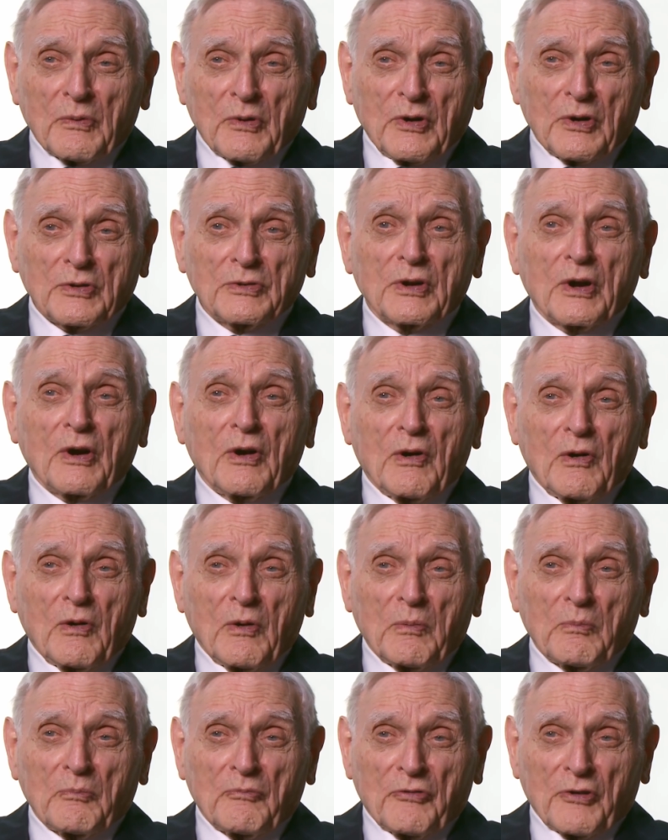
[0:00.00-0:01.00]
couldn't go
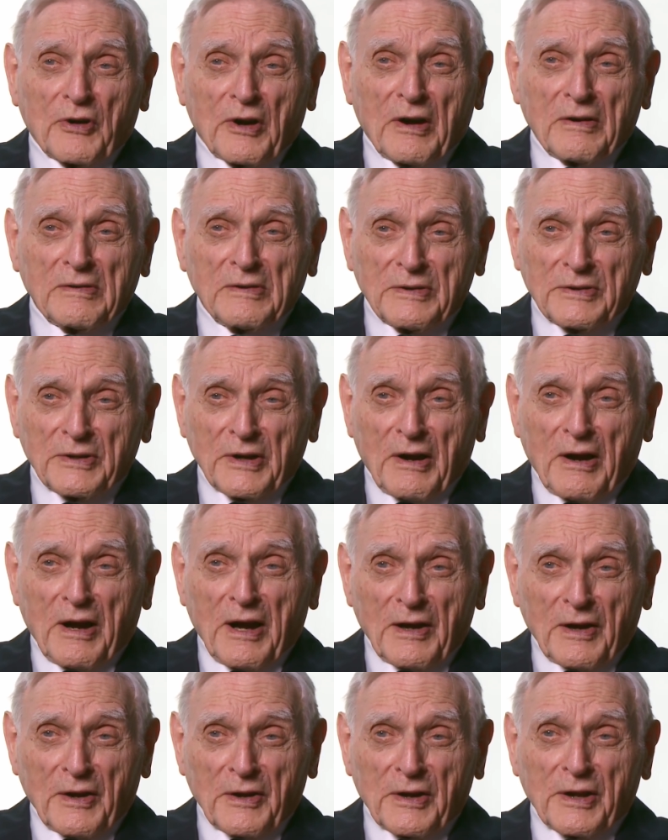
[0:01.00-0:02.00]
home for their
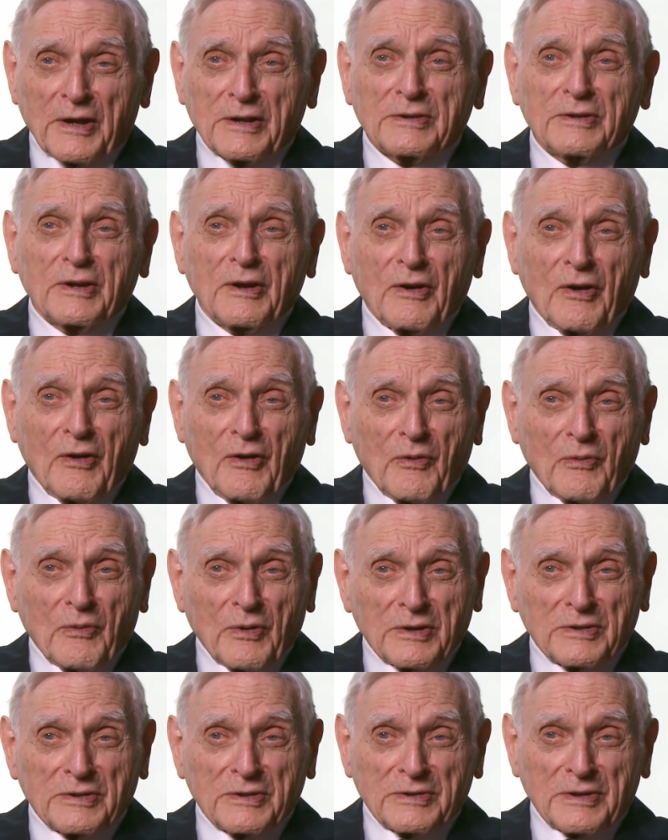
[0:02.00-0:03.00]
holidays
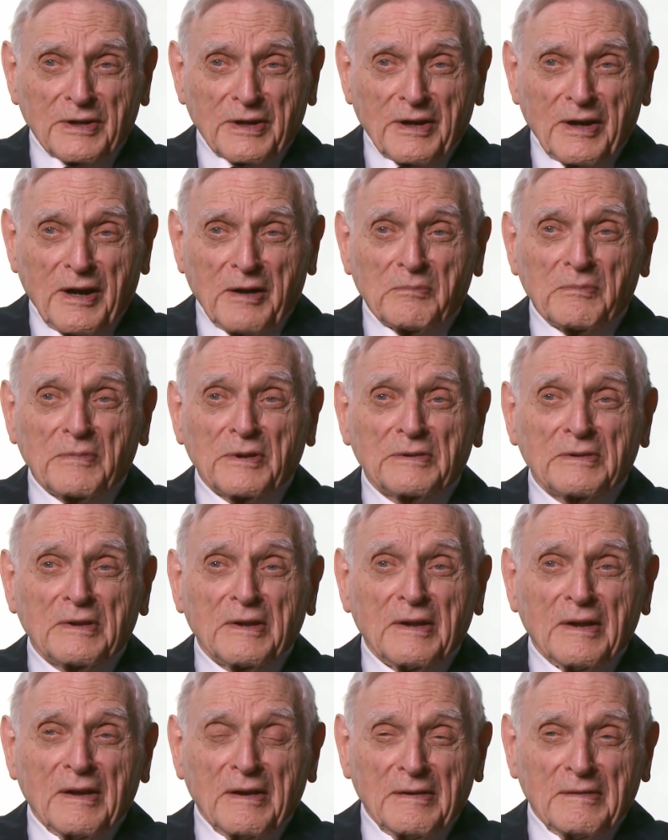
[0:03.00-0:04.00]
always to come and
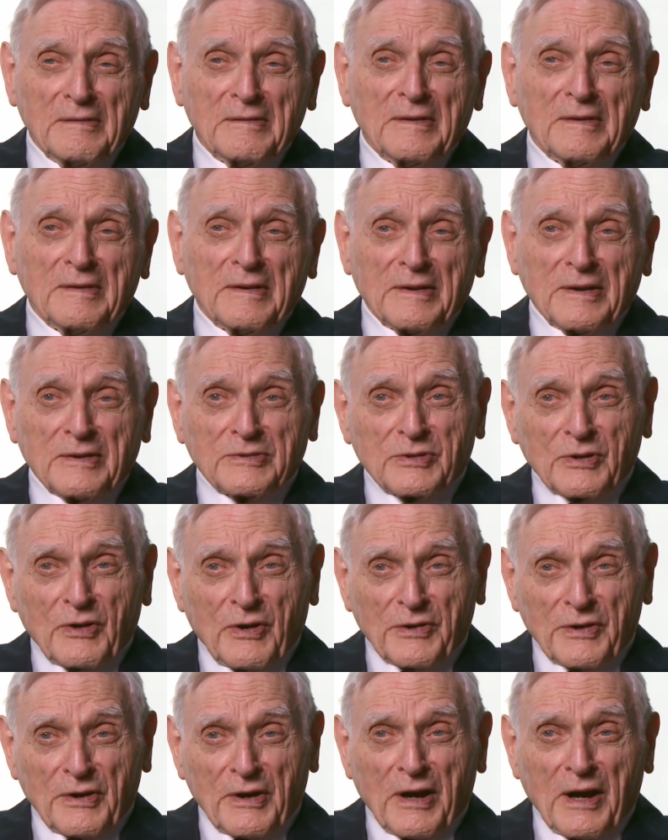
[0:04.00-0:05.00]

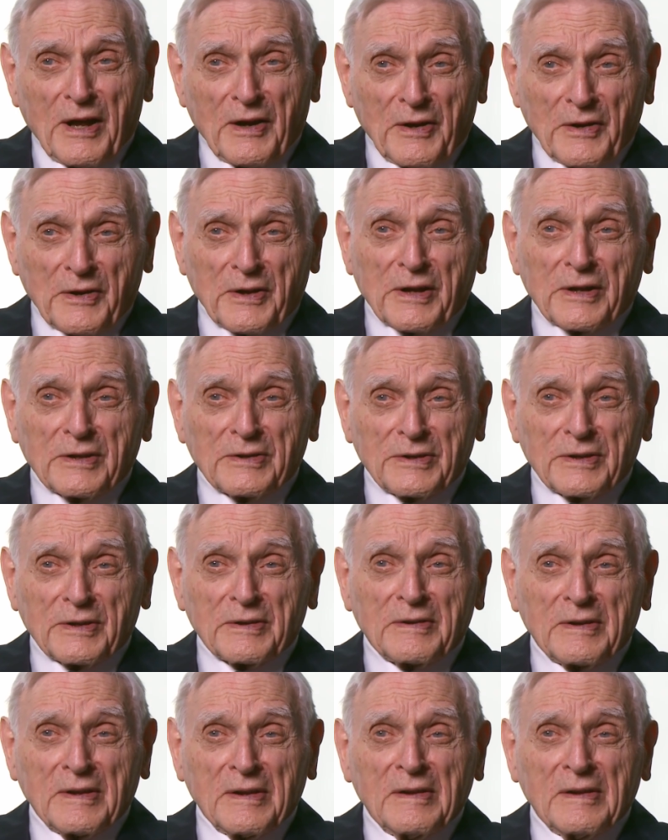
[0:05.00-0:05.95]
enjoy their holidays, and